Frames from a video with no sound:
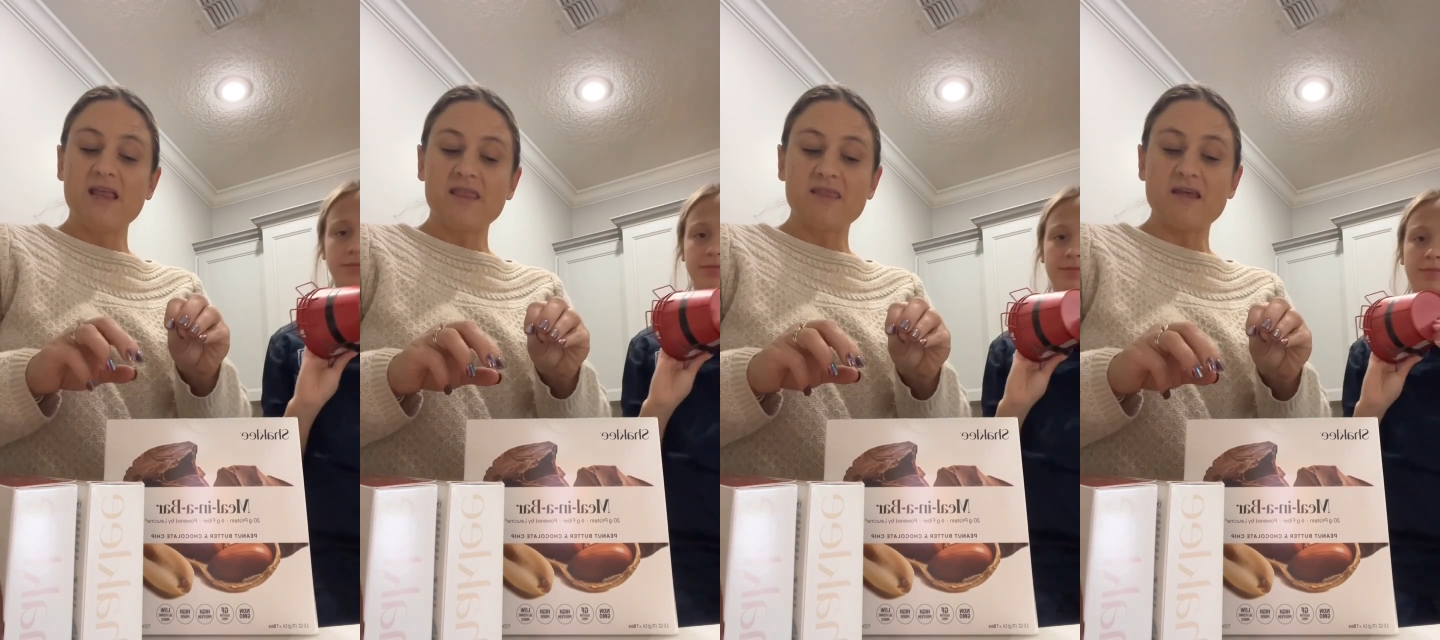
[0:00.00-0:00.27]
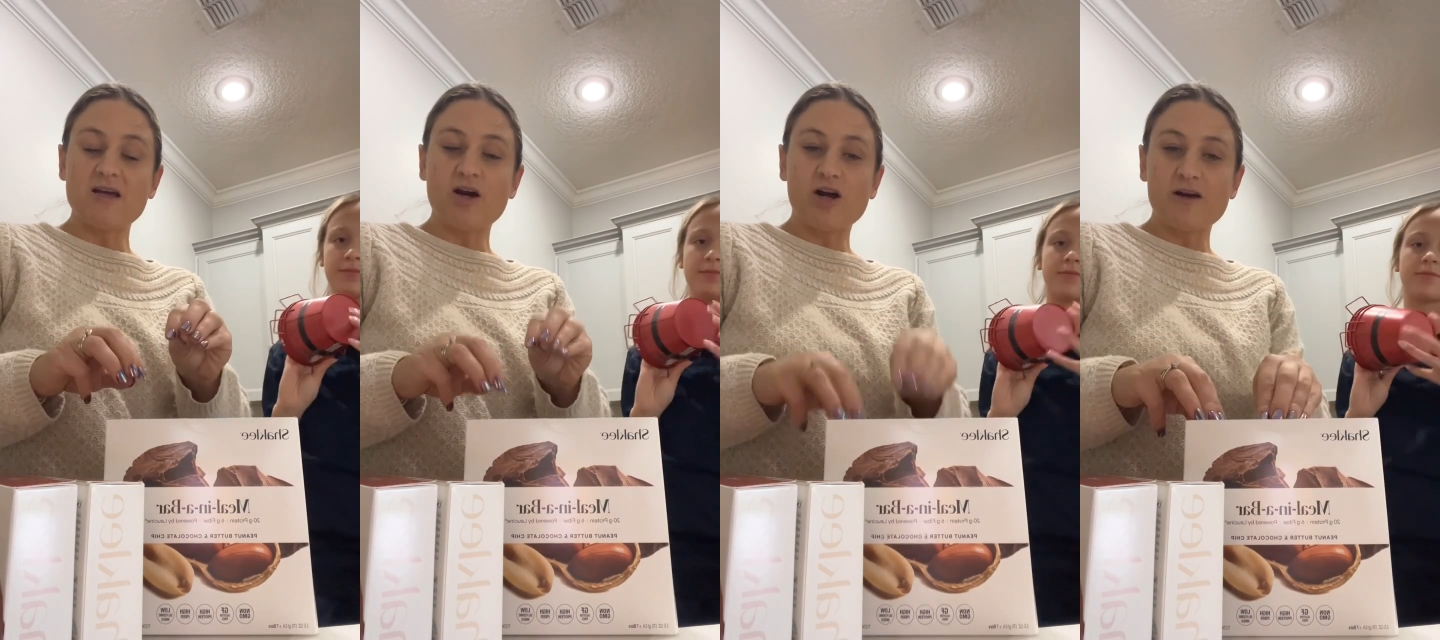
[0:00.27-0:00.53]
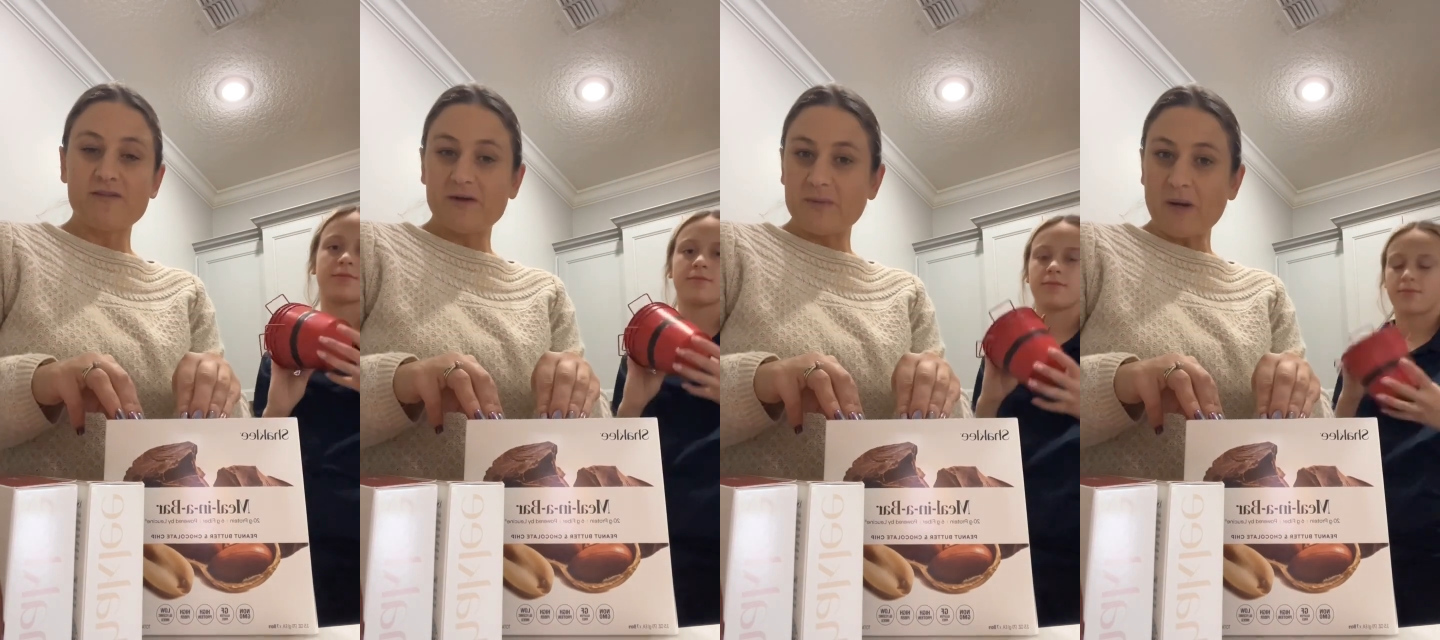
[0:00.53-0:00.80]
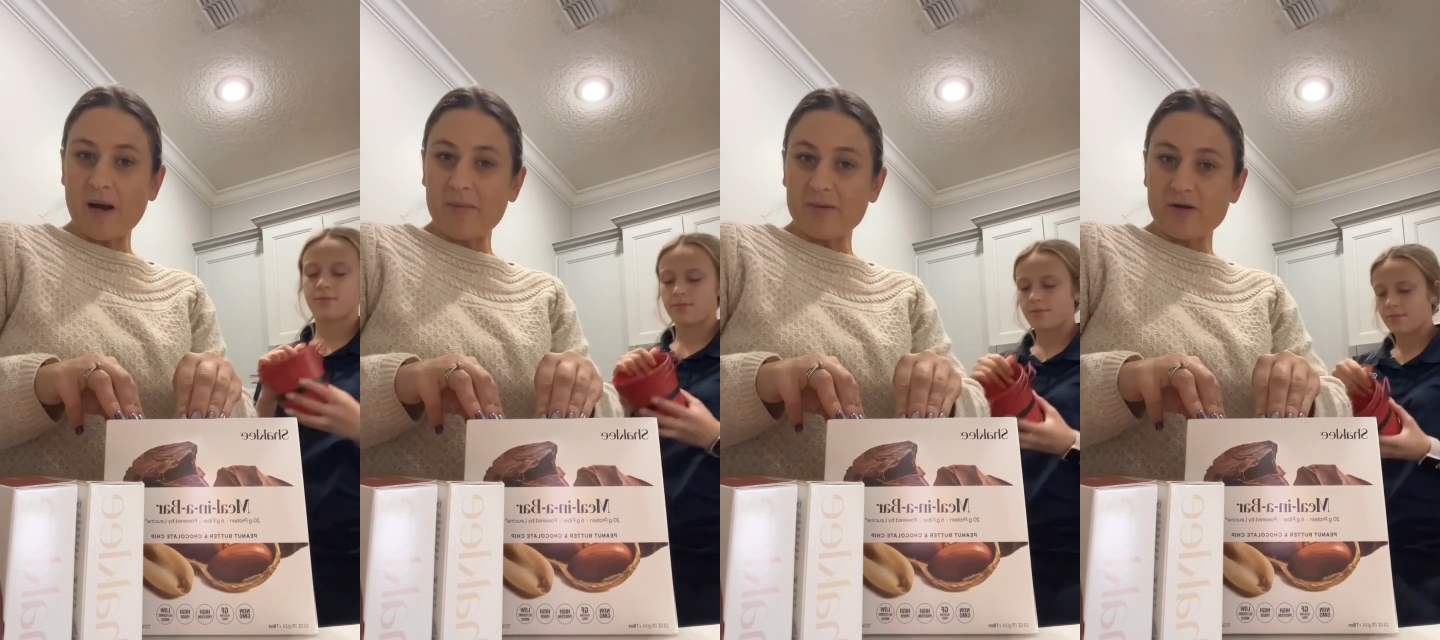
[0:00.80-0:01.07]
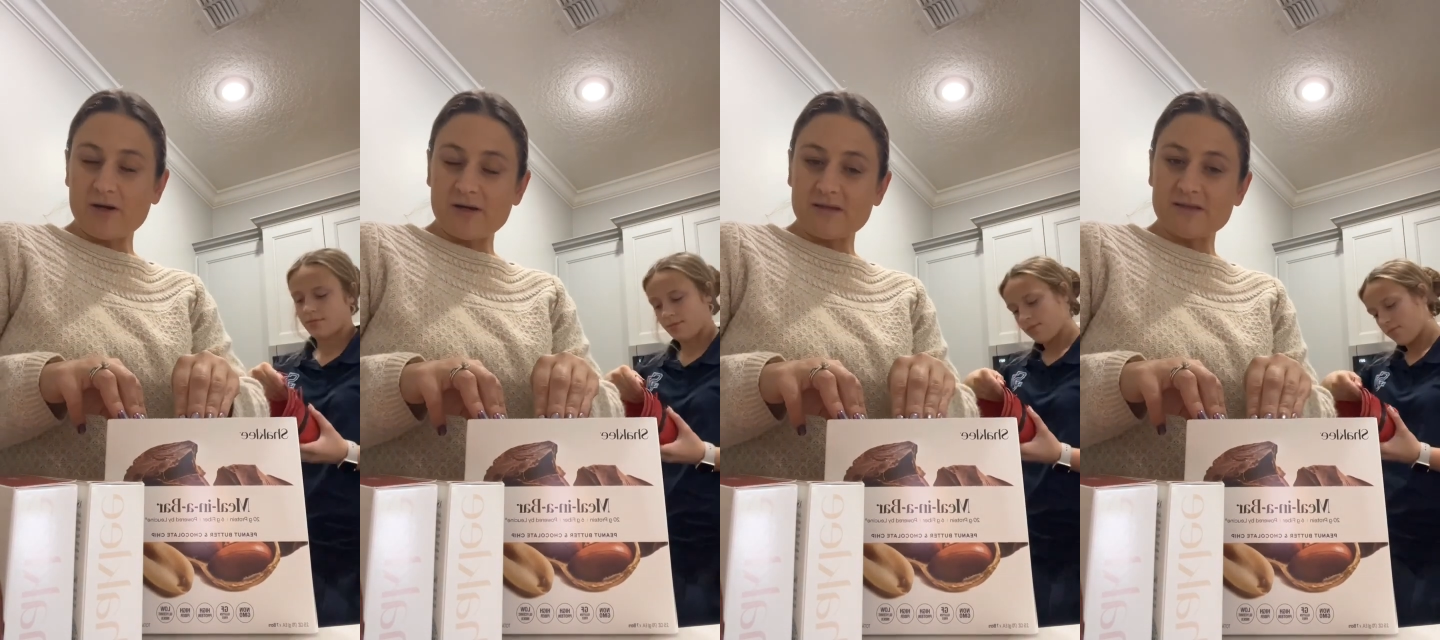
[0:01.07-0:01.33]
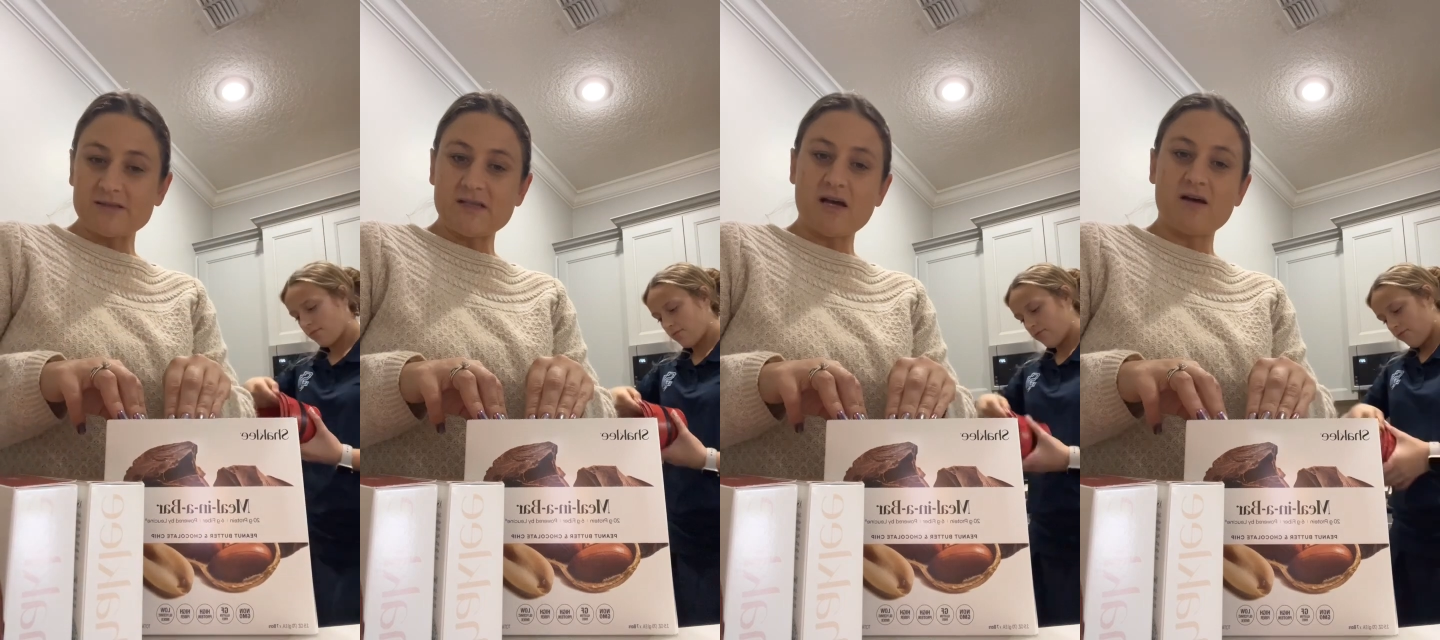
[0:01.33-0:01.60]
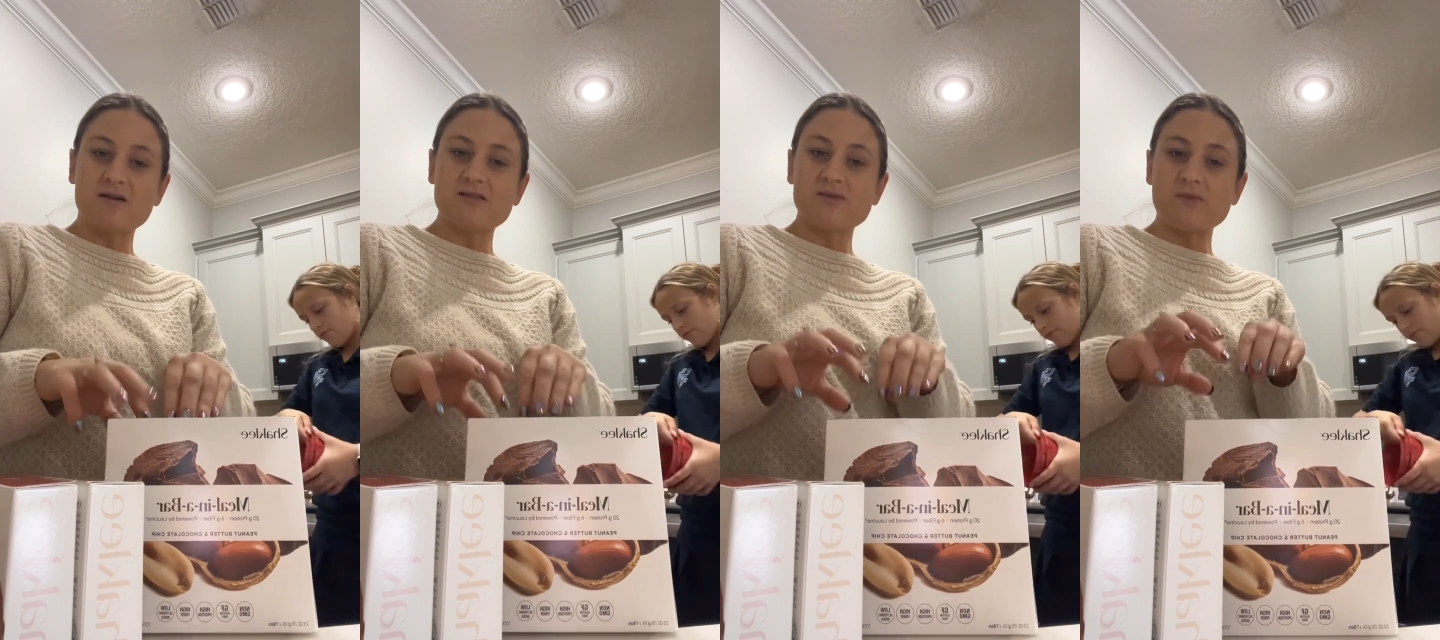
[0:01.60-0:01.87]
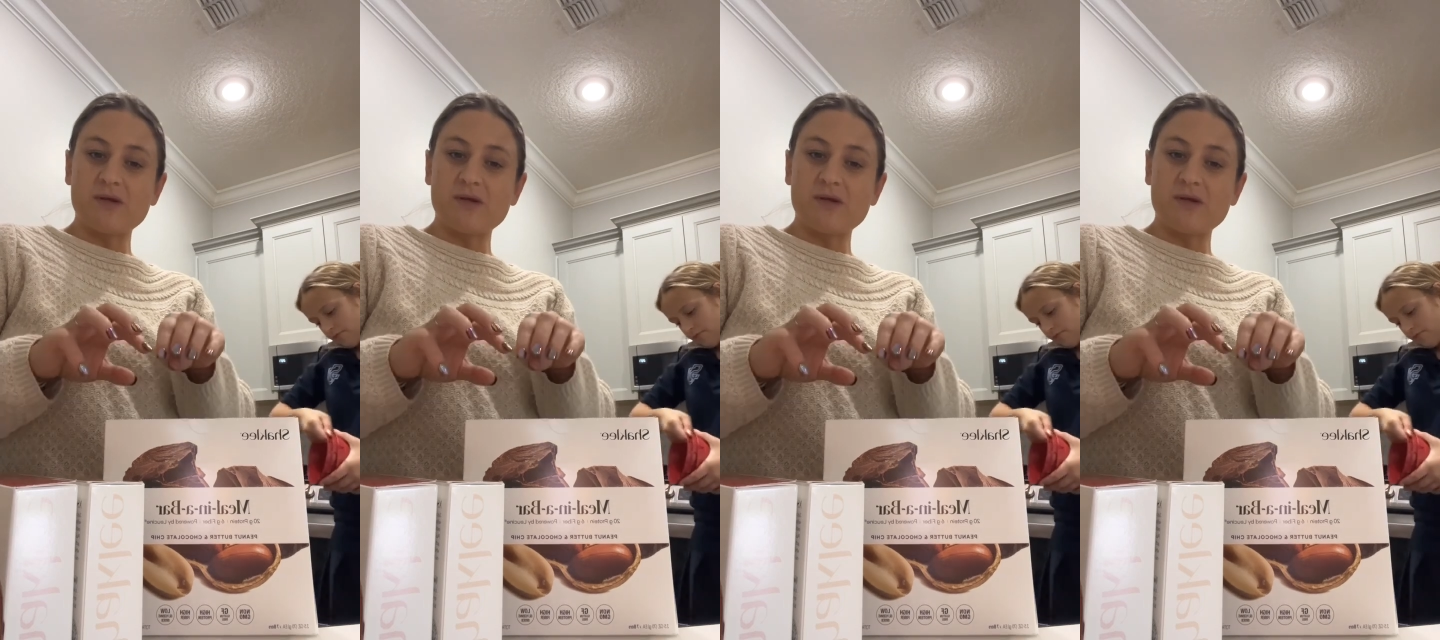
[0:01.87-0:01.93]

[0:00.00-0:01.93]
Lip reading: they are very popular in this house.